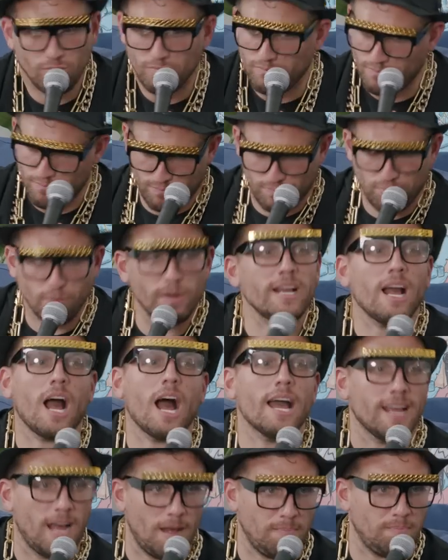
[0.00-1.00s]
Yeah. Pretty
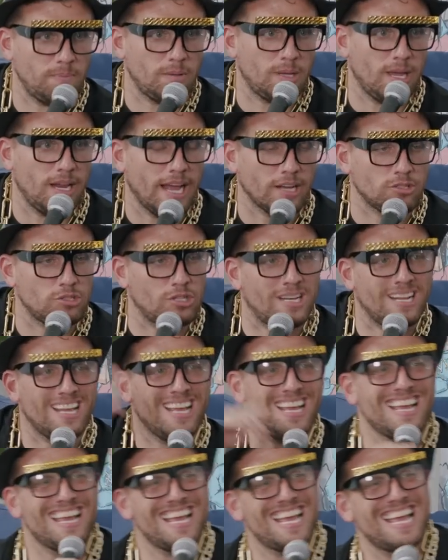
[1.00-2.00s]
high up connection.
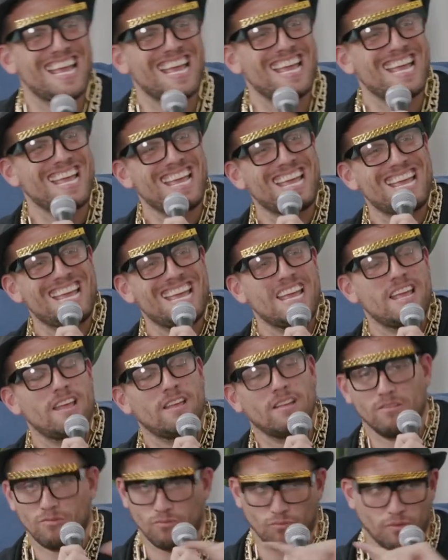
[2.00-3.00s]

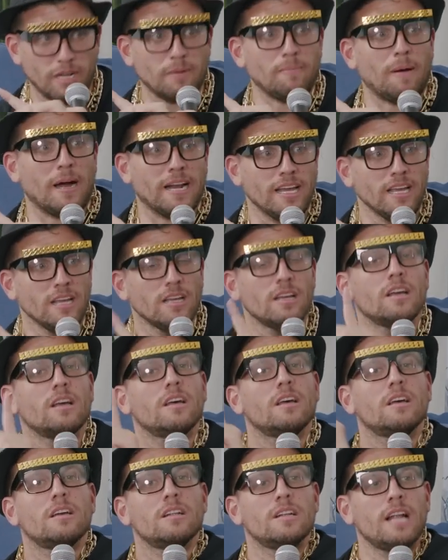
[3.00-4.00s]
Real money,
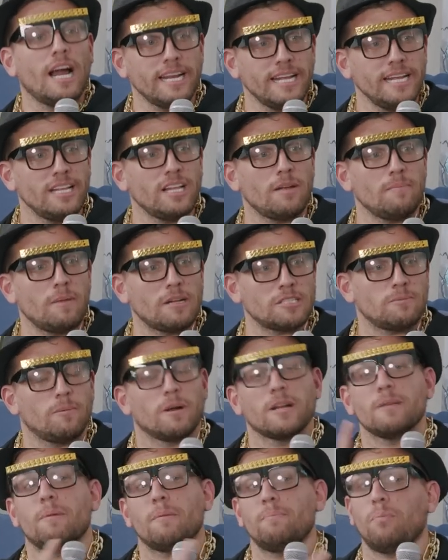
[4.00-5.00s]
not Elon Musk
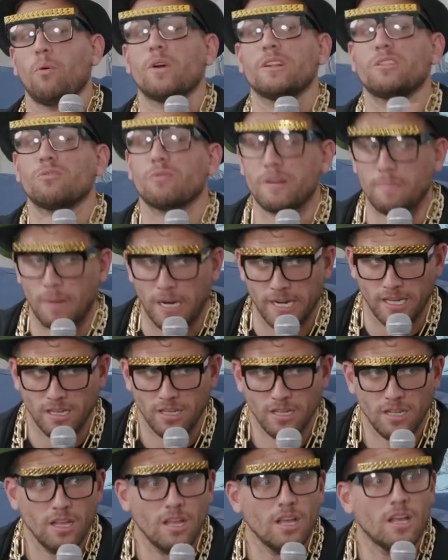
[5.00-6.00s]
money, but 0.3 money.
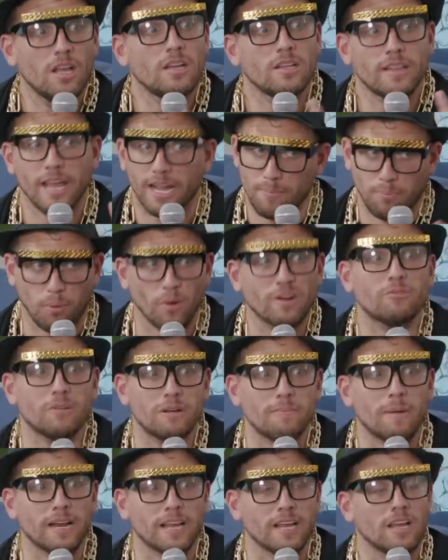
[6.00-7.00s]
Okay. They got
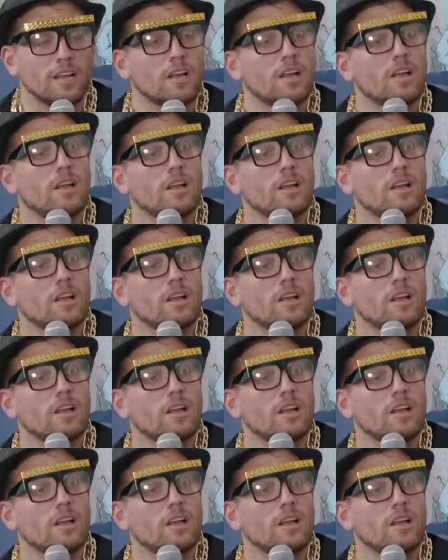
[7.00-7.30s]
0.3 money.